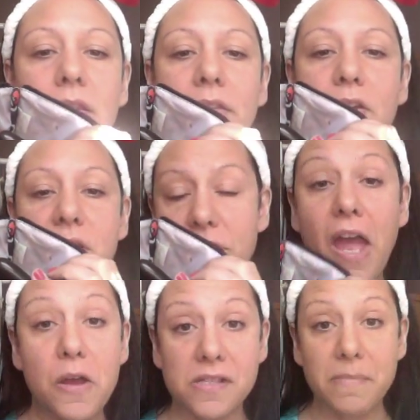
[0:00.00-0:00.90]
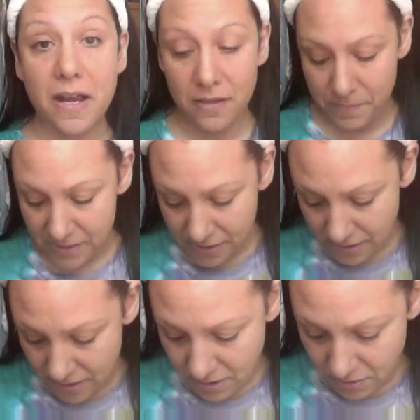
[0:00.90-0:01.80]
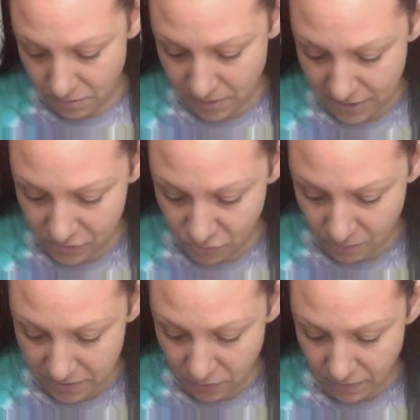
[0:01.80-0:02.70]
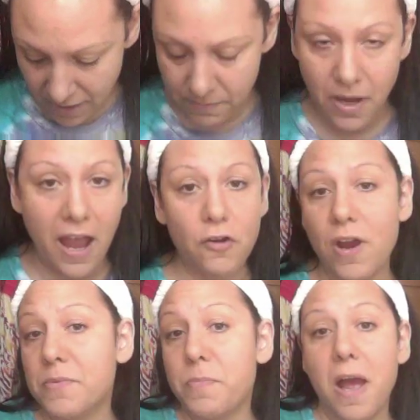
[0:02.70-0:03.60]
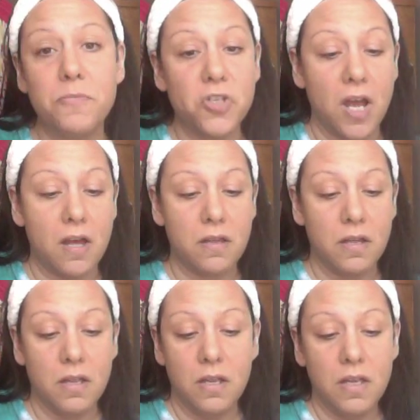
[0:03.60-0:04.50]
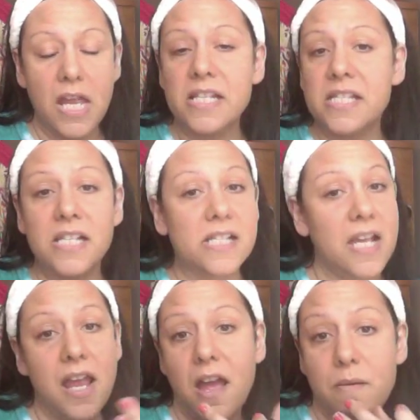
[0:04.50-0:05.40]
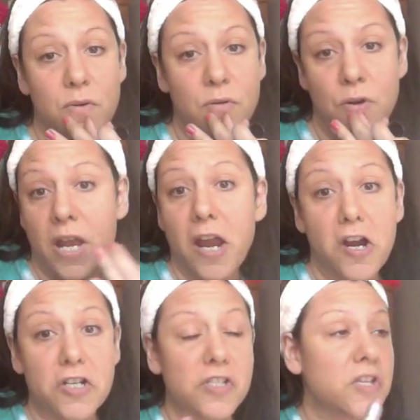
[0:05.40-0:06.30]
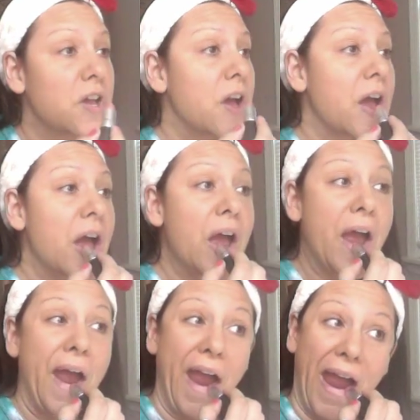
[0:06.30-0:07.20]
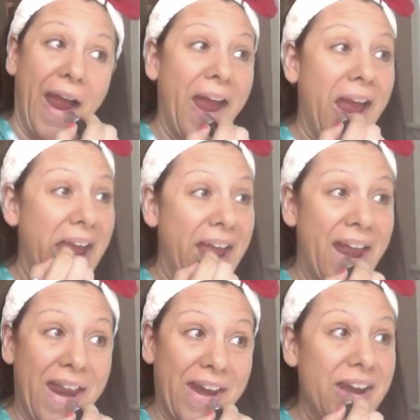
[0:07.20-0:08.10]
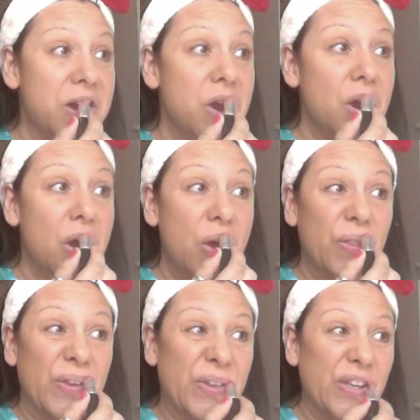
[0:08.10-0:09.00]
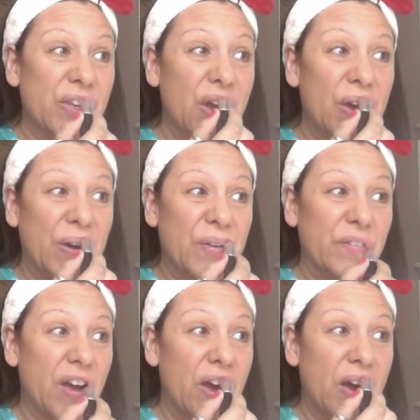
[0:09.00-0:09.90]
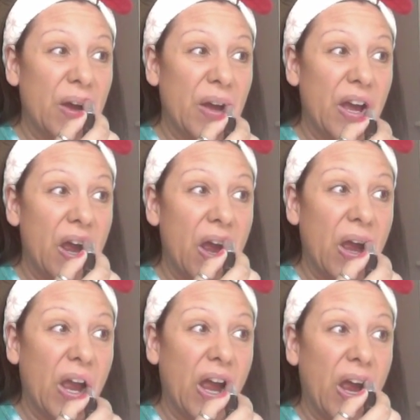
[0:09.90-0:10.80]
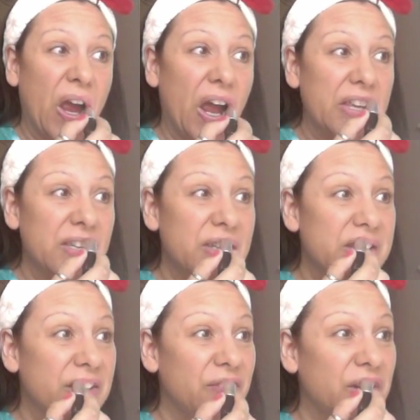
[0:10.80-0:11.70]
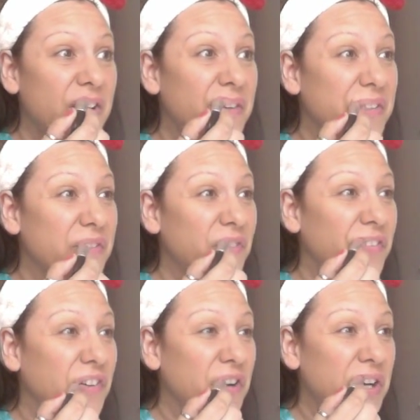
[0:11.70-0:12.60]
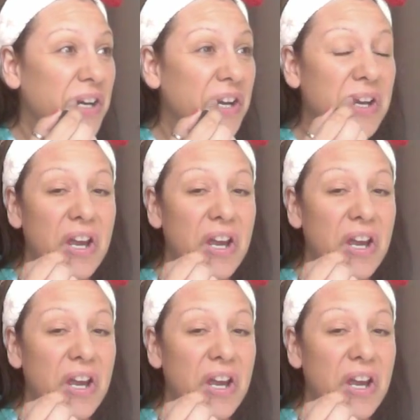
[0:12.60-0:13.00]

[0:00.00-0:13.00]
There's 1,000 MAC lipsticks in here. Okay, so I'm going to I grabbed Bombshell. It's 6 a.m. Who cares? And this is kind of, I said this in a video once before.